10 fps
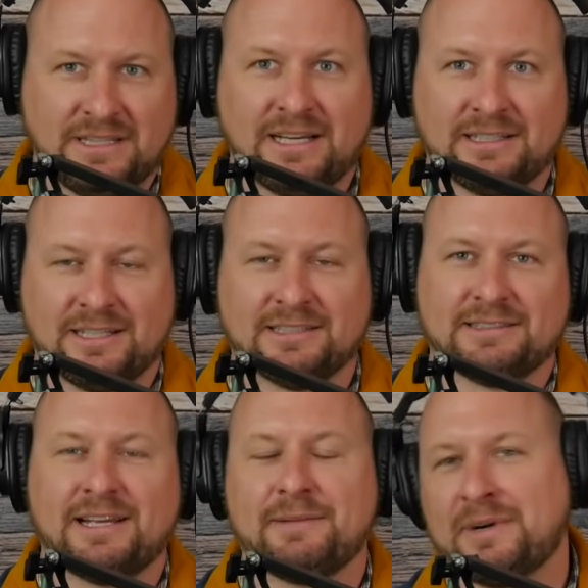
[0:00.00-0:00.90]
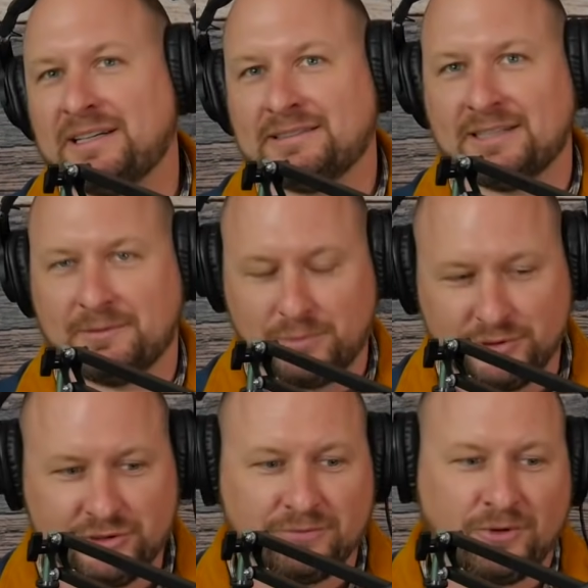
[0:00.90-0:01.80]
that that same mindset.
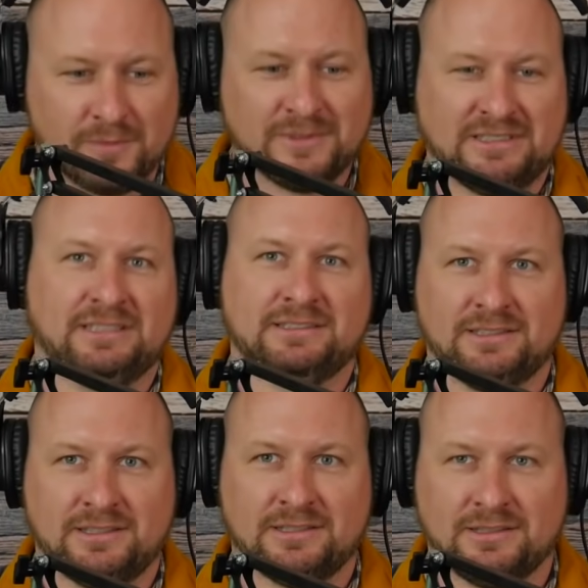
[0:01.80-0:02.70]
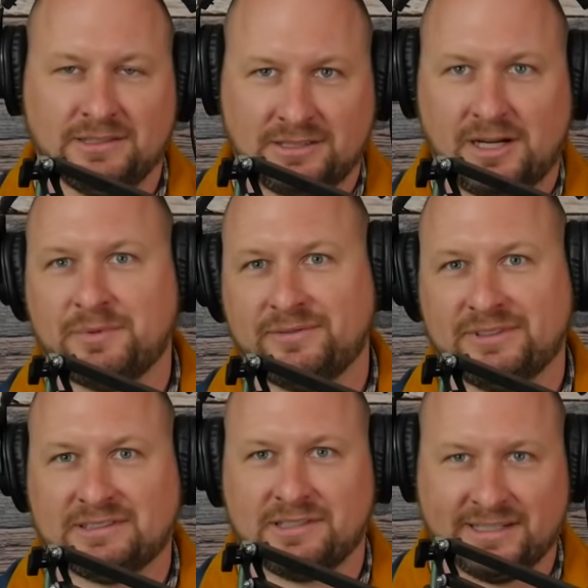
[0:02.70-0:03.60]
Push your pharmacy to the, the top of
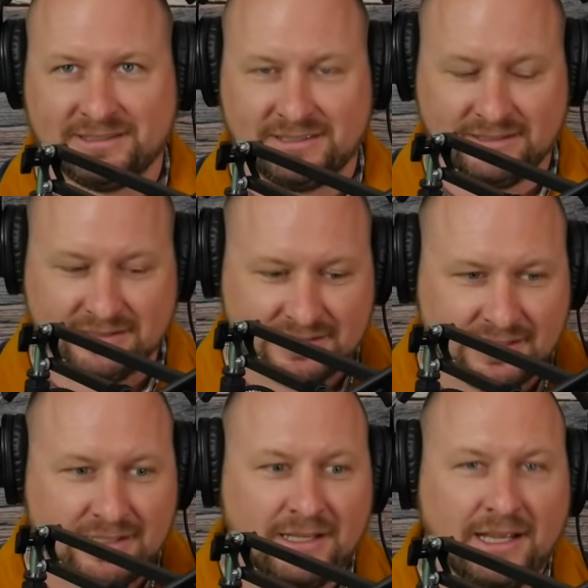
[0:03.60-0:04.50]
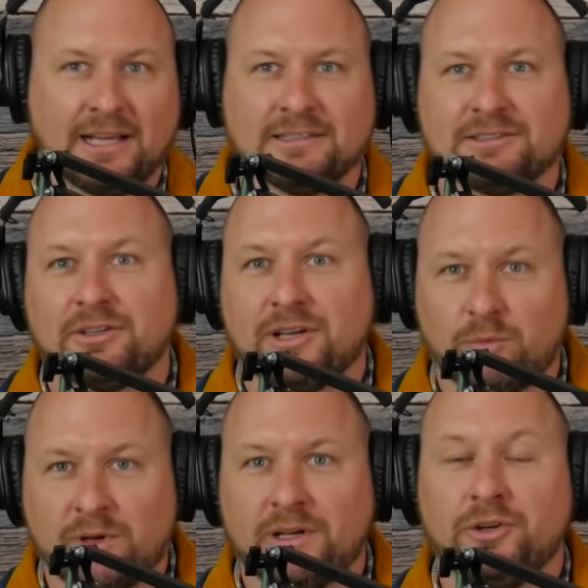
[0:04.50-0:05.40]
its license, and so
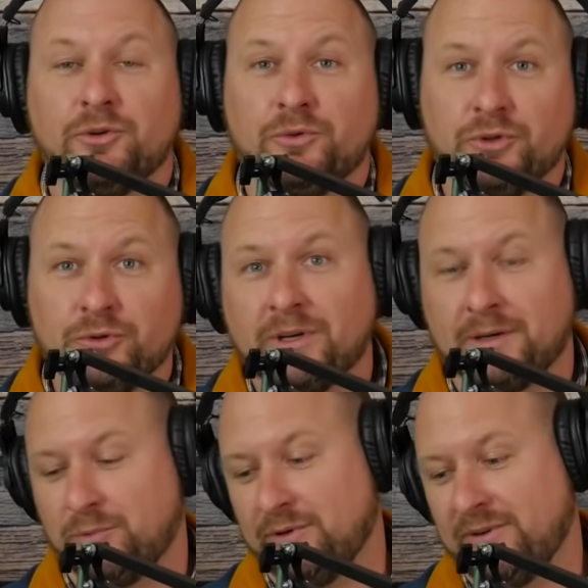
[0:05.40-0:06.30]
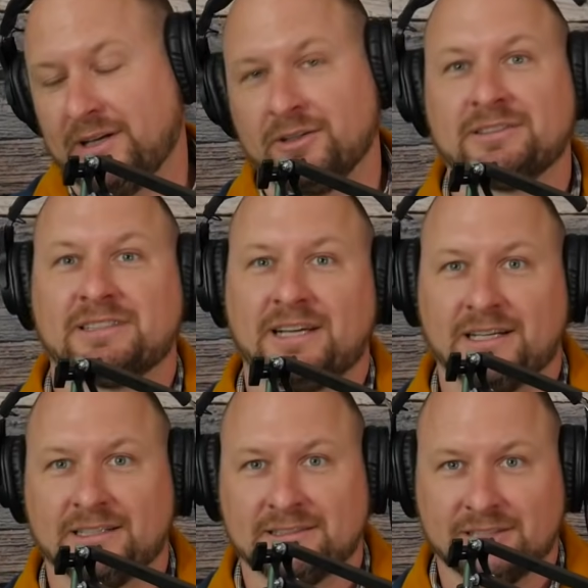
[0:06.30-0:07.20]
that when you do get provider
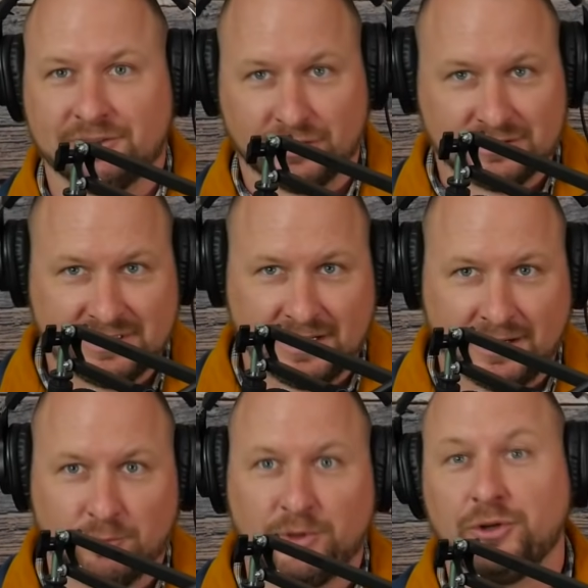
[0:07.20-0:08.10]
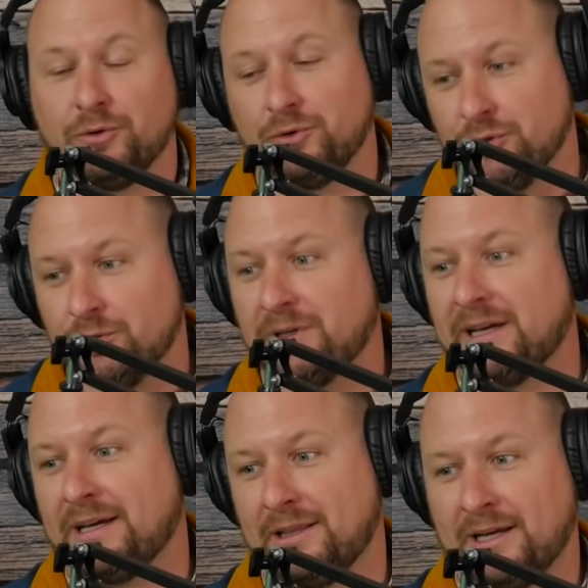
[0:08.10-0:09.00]
status in your state, when you do
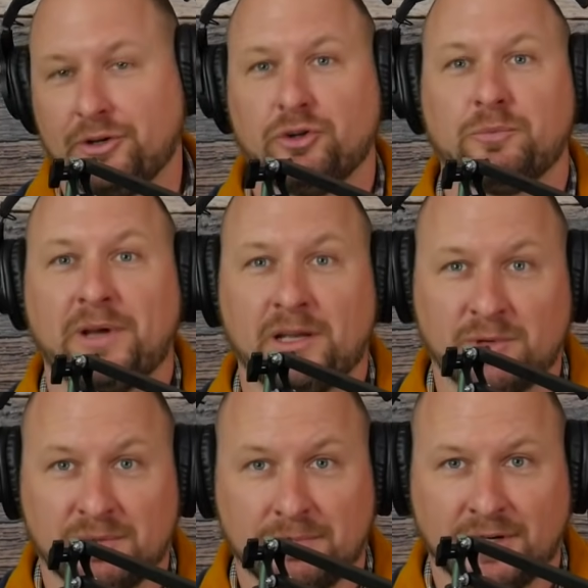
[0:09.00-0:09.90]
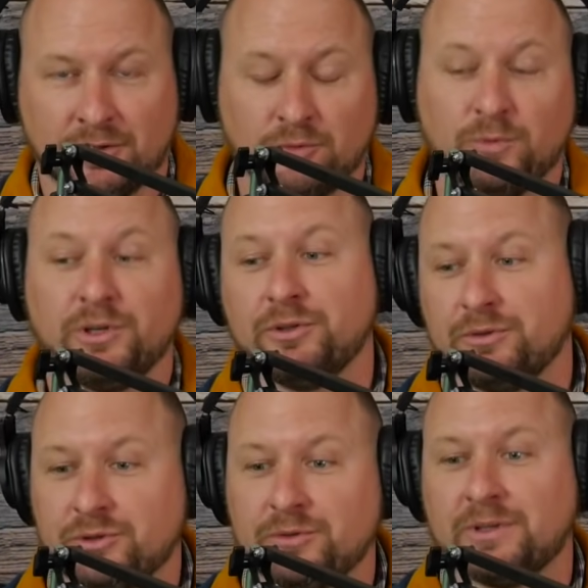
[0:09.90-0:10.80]
get that new payment model, when you
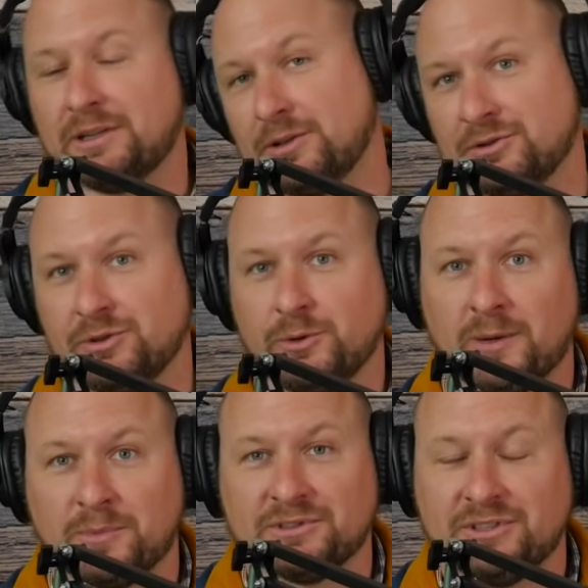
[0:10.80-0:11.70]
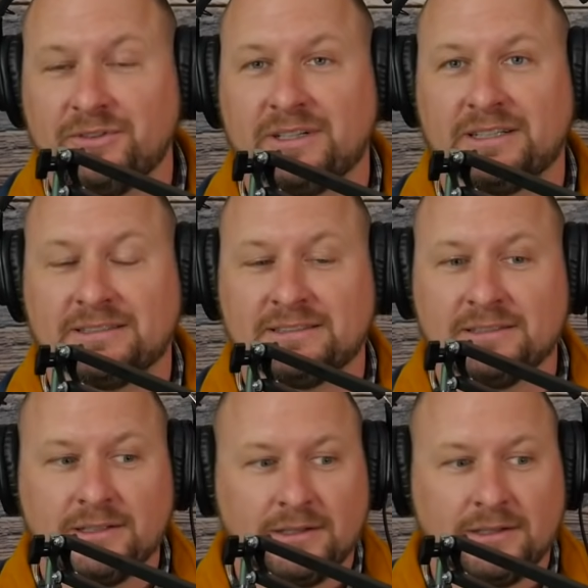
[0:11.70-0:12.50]
do get those new opportunities,